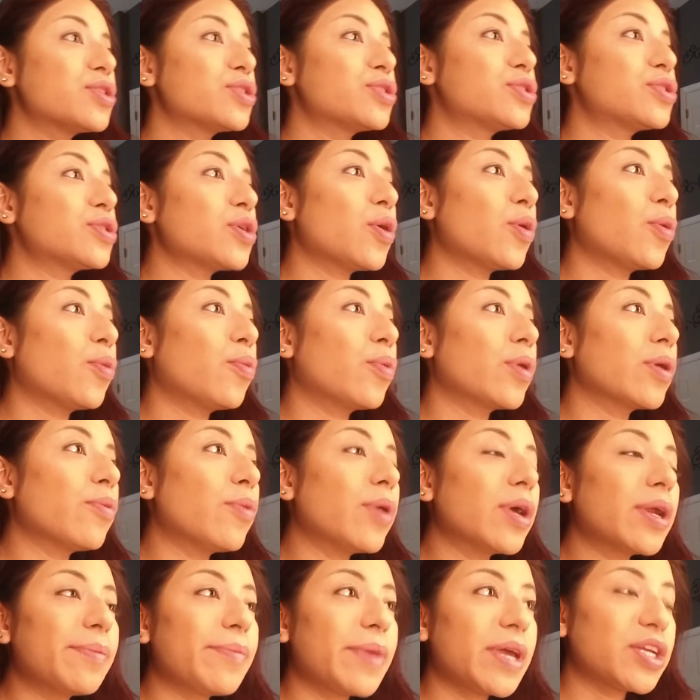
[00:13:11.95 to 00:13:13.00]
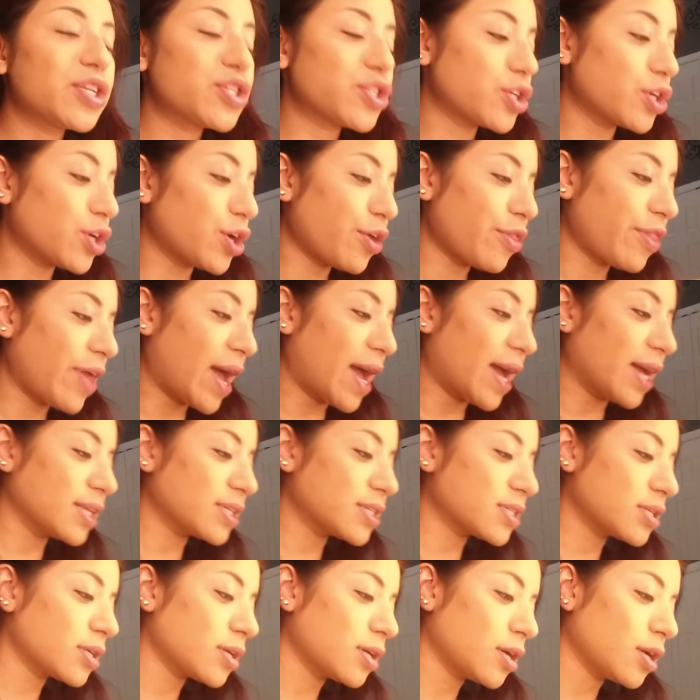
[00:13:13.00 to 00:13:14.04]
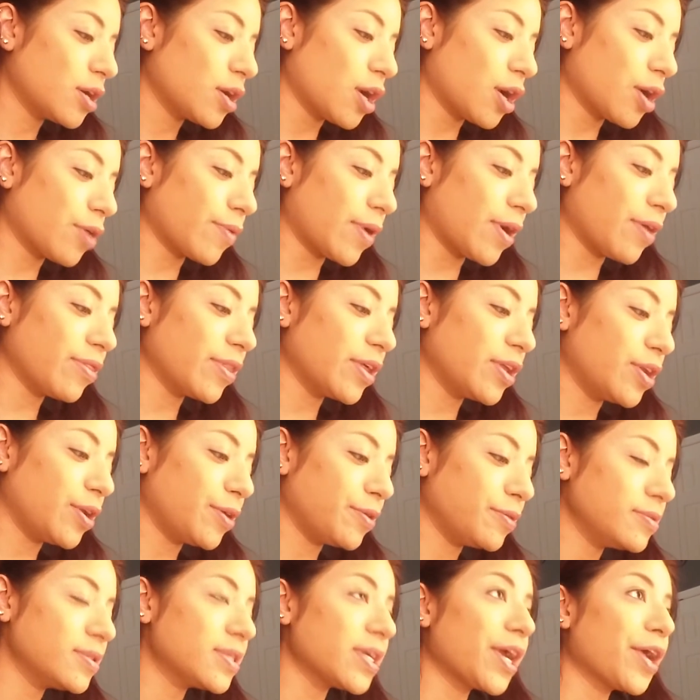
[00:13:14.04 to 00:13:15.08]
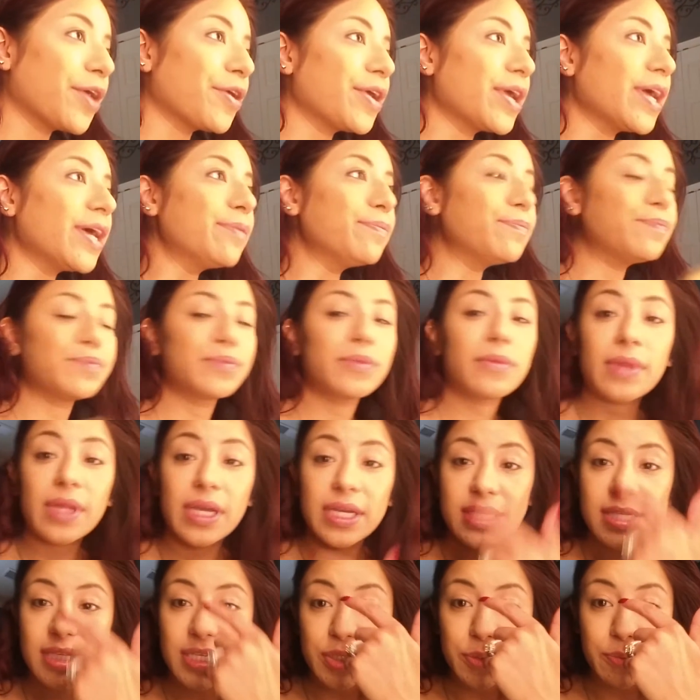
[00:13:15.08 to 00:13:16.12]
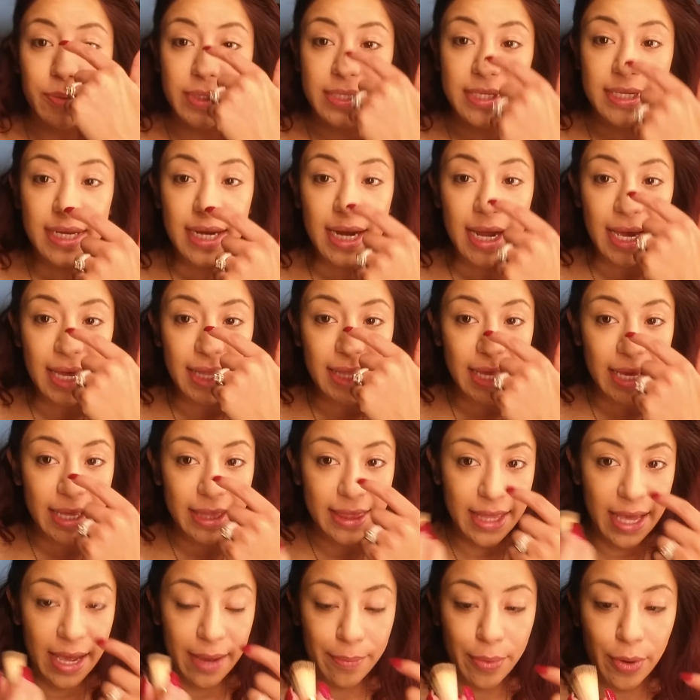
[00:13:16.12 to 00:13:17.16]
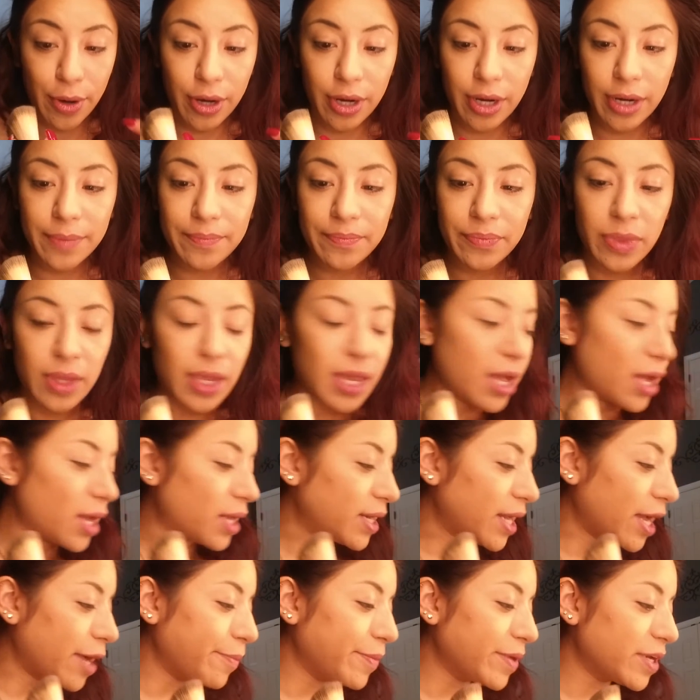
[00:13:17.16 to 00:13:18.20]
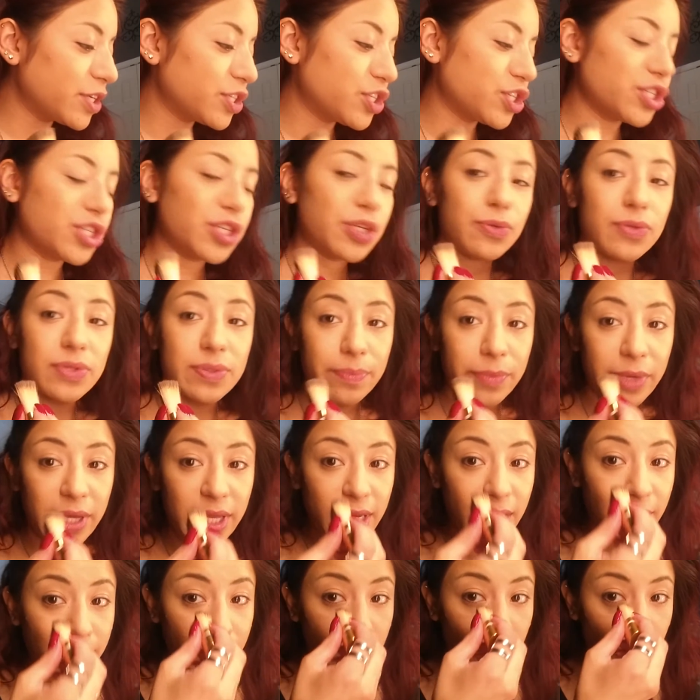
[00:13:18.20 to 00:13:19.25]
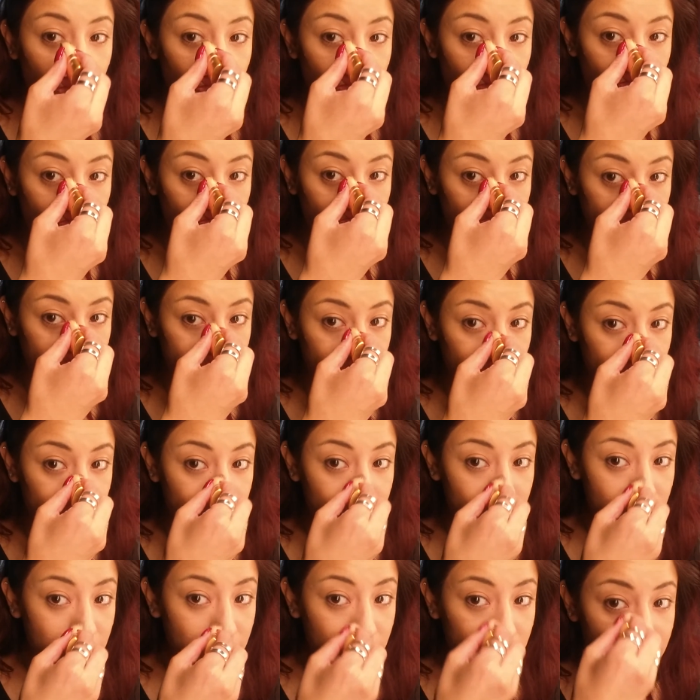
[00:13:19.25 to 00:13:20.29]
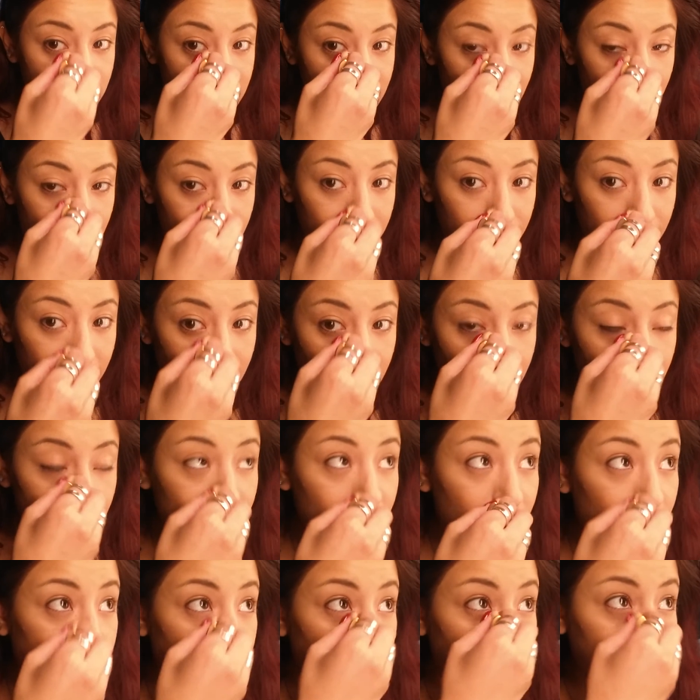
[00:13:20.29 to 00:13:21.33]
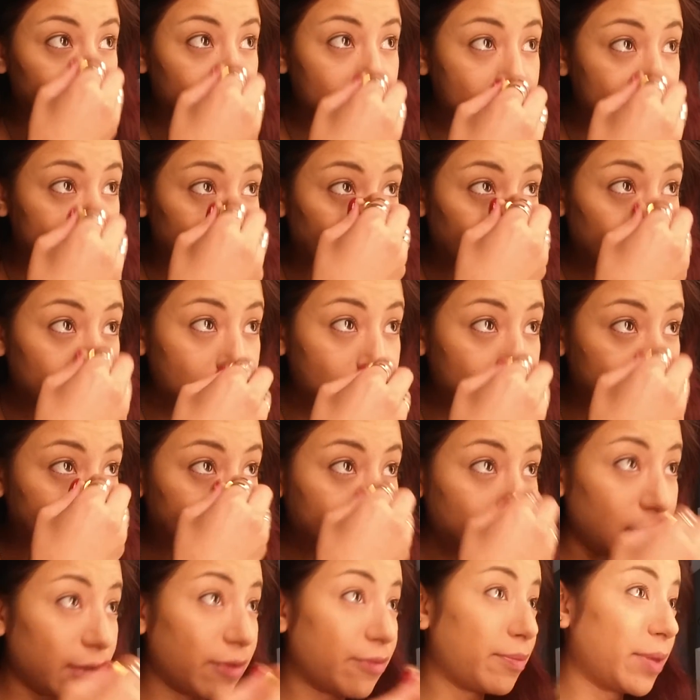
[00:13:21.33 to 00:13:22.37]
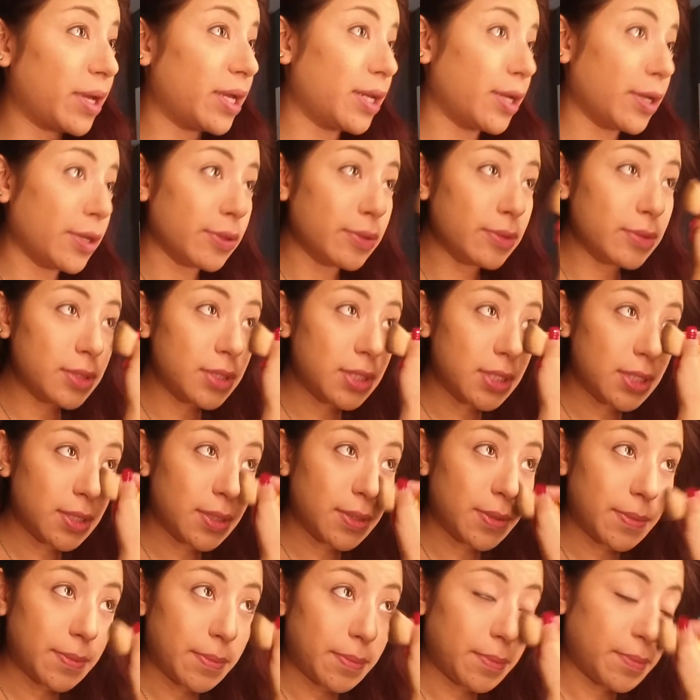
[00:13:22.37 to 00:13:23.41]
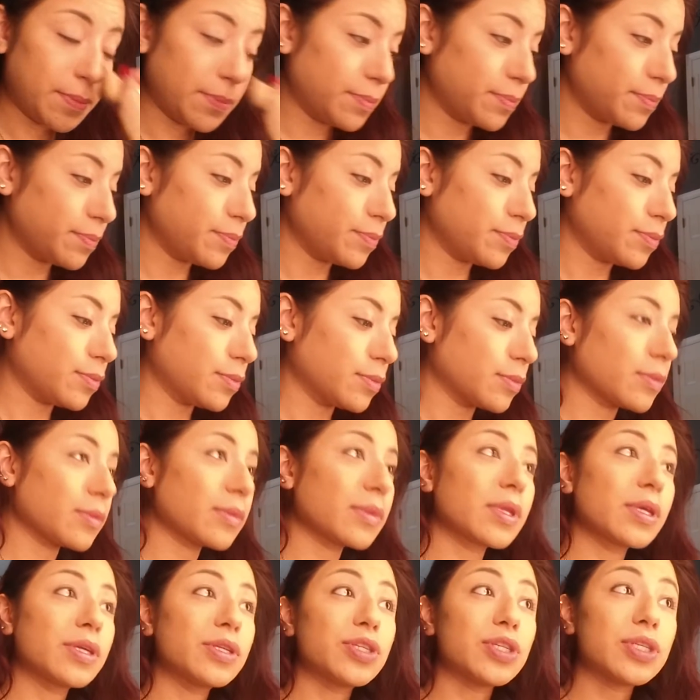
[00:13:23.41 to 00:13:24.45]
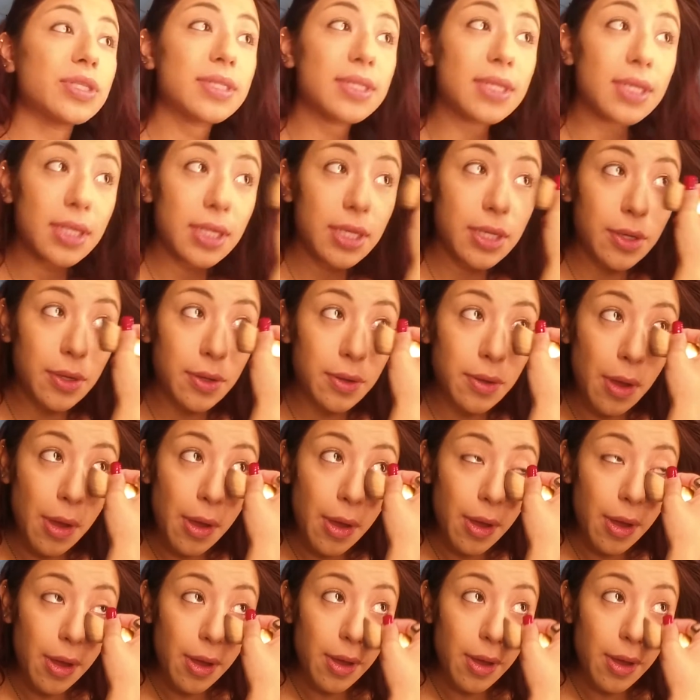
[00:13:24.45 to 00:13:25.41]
So we want to make sure that around the nose area, since we did highlight that part, now I'm going to just use medium cocoa, and I'm going to just use that right up on the sides of my nose. Just a little.